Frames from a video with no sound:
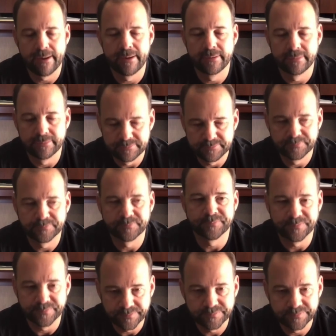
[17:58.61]
be one
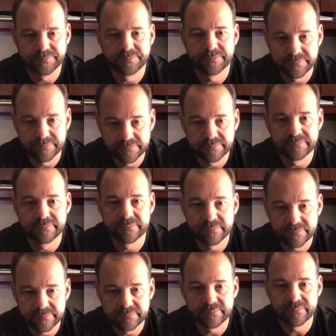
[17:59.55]
you definitely want to
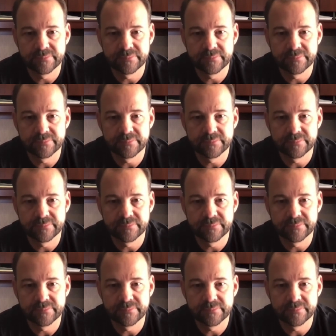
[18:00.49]
look at.